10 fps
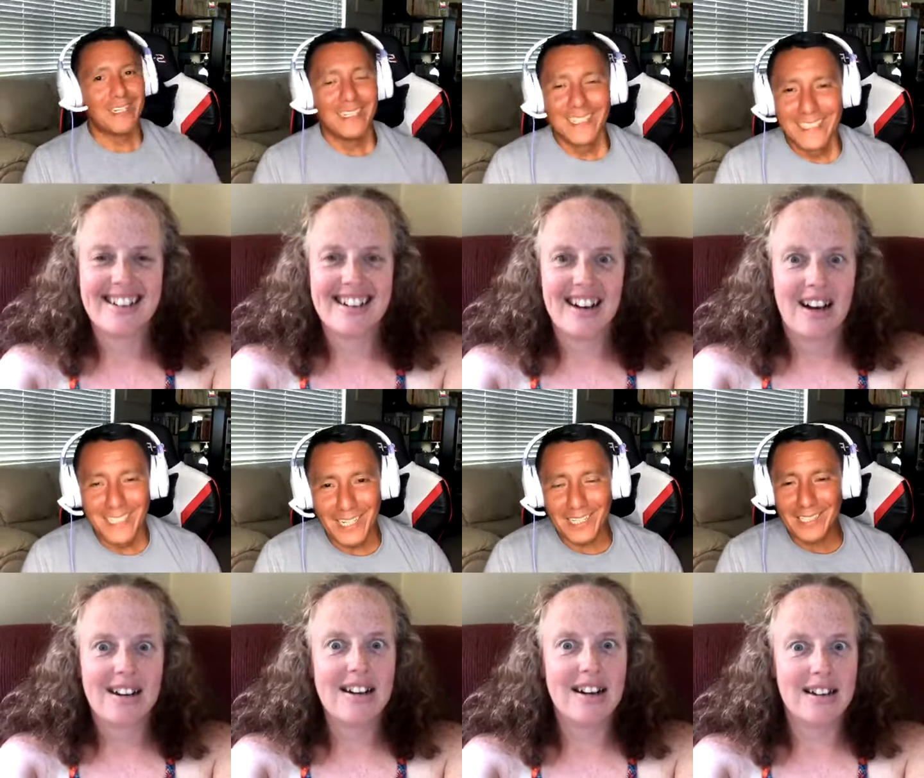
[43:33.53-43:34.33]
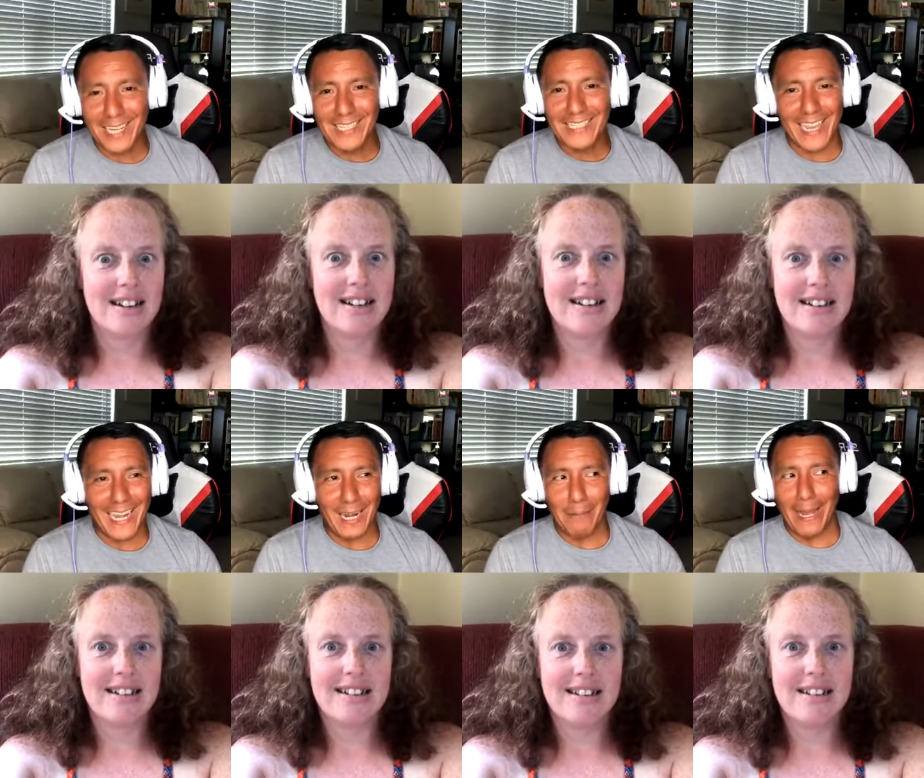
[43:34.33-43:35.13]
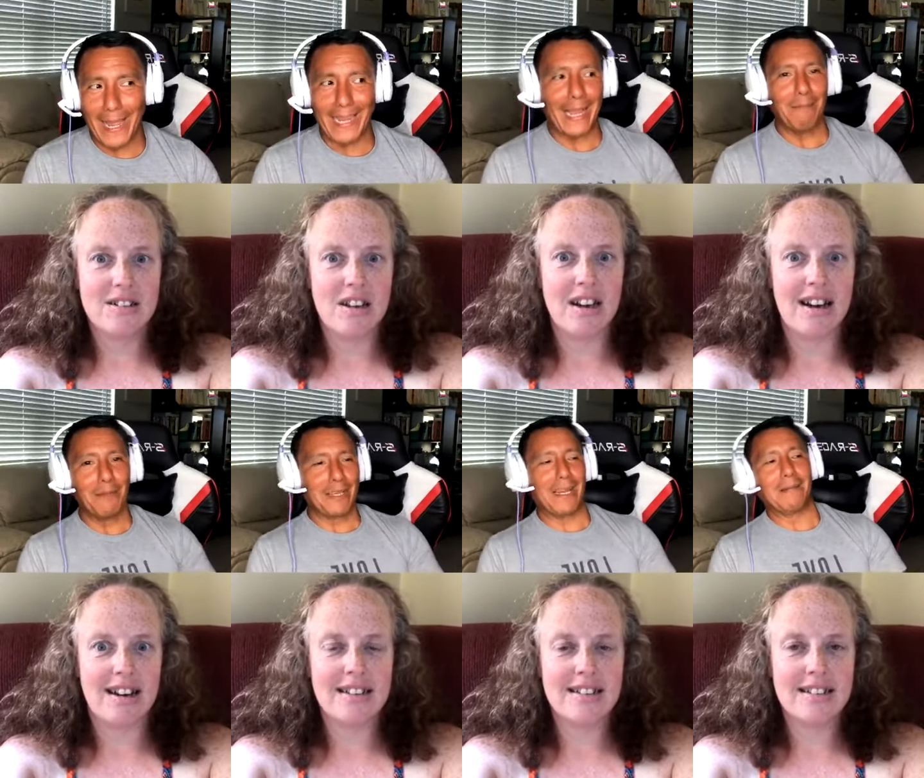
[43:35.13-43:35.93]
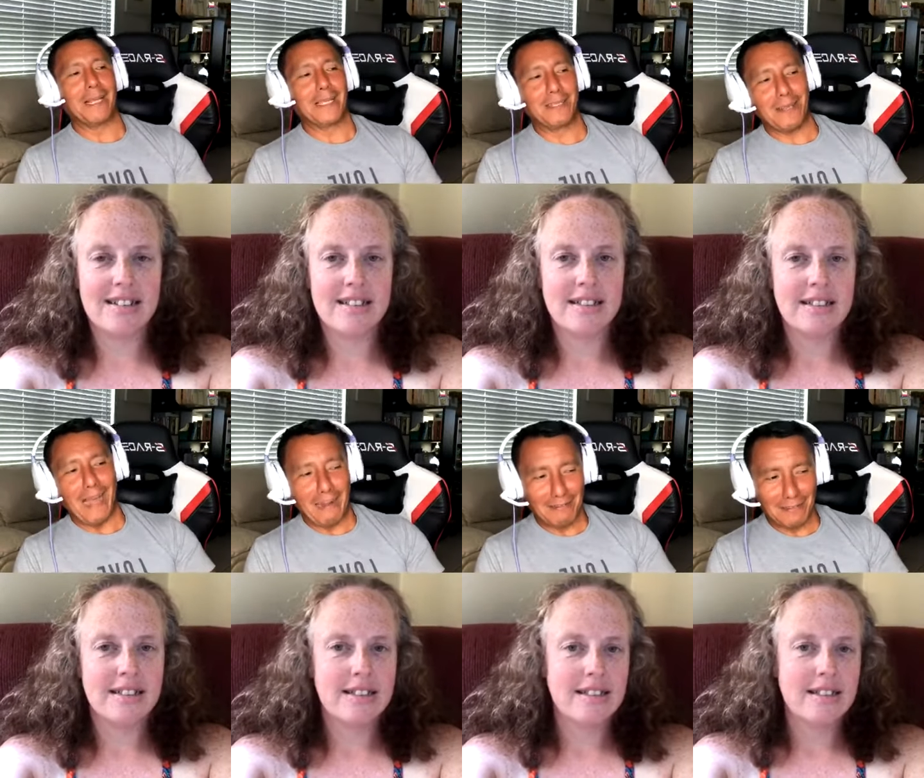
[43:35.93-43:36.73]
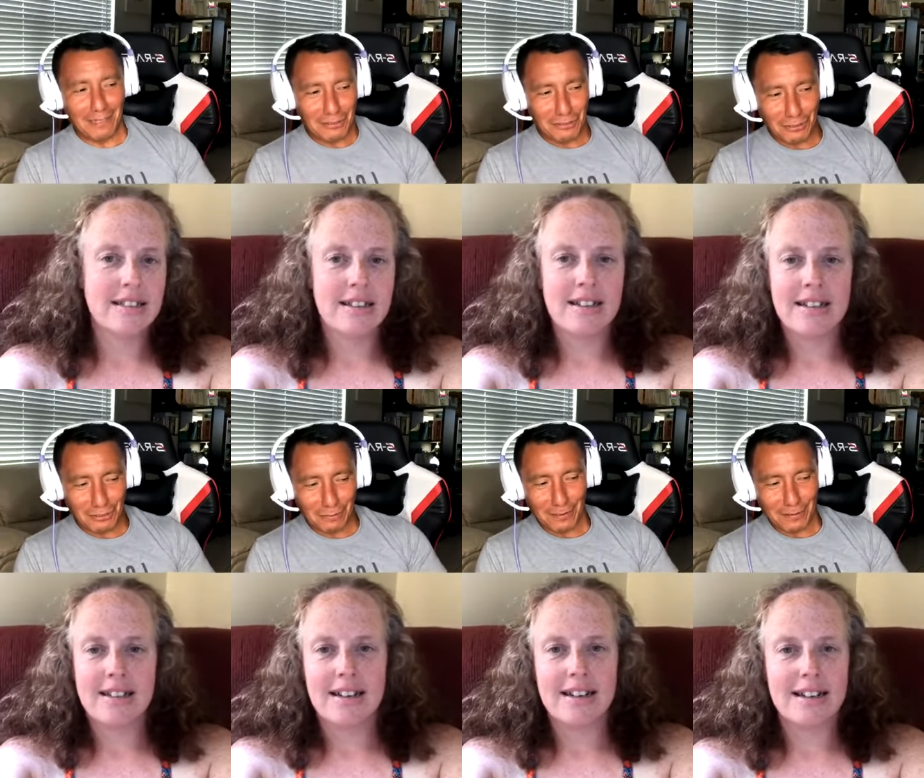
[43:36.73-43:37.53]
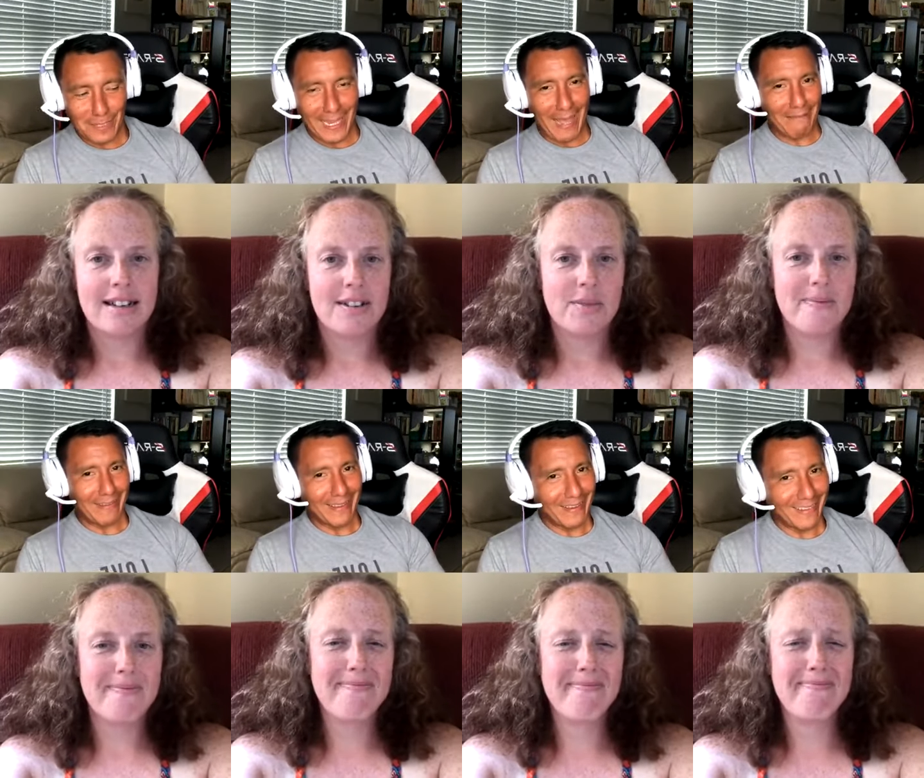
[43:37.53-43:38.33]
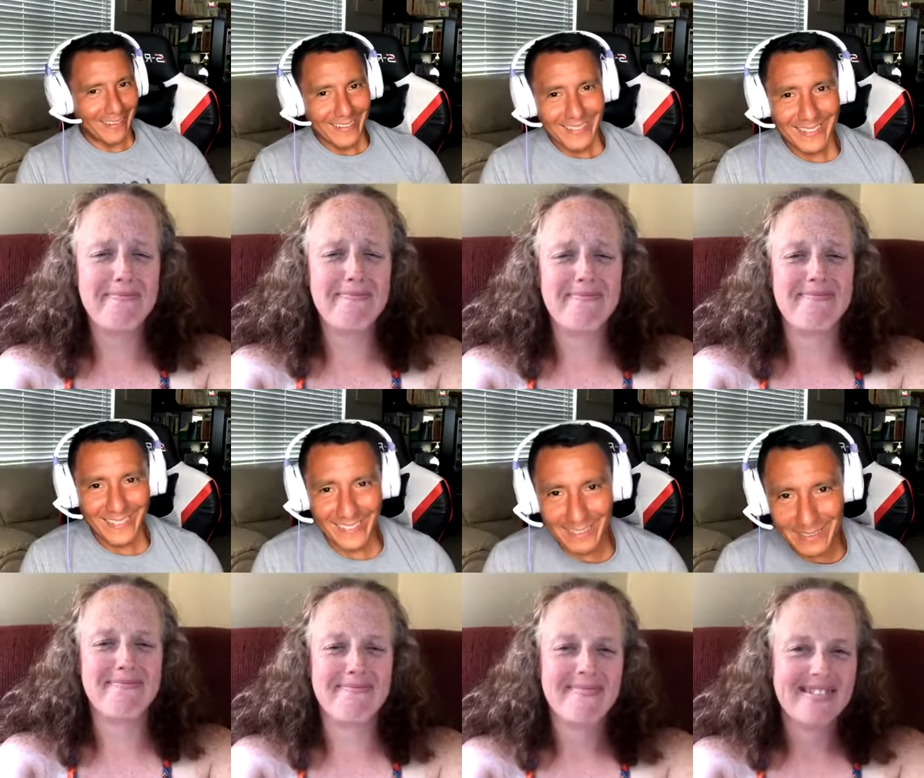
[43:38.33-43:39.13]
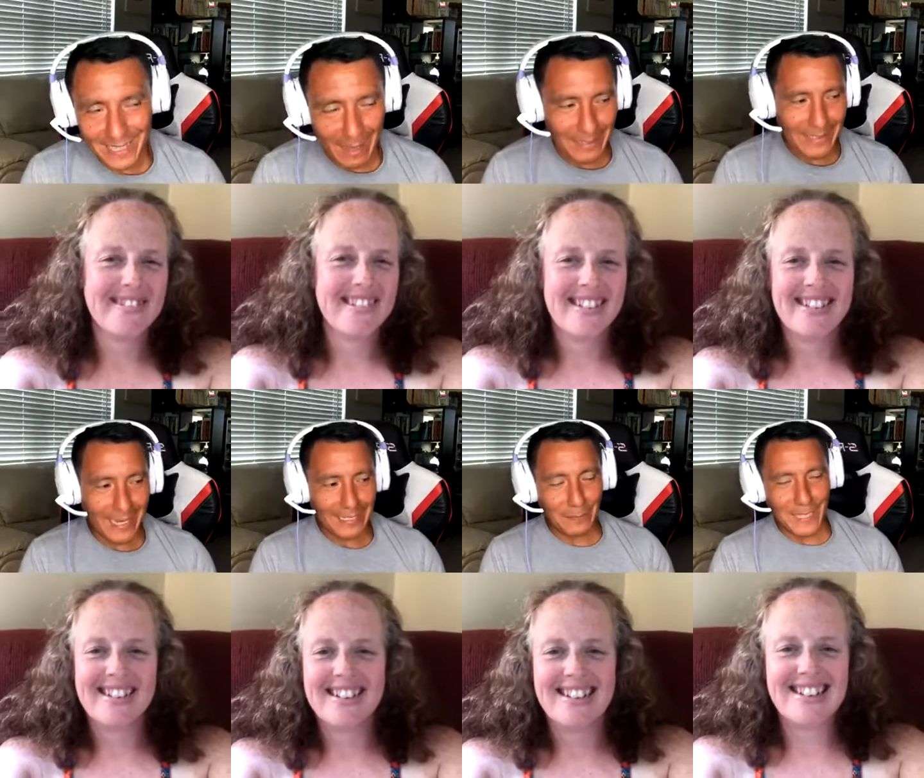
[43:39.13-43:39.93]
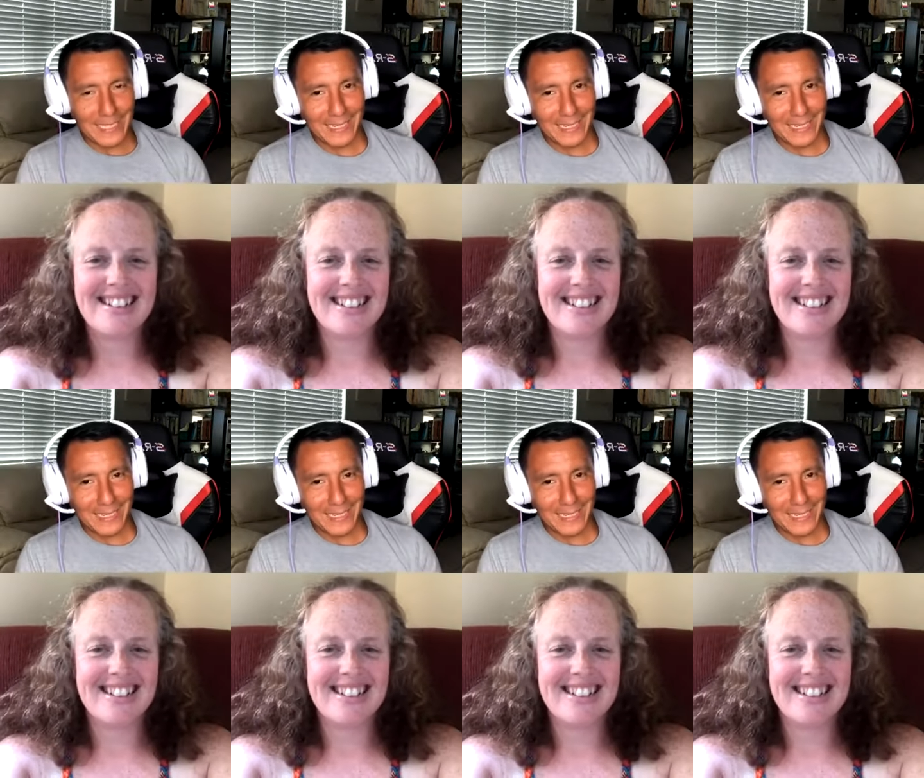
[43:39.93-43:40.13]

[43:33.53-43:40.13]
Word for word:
Speaker 1: you know, sunset. And I'm like, I'm uh-huh. looking, I'm like, I don't, are you sure you're supposed to be having that? you know that slice of pizza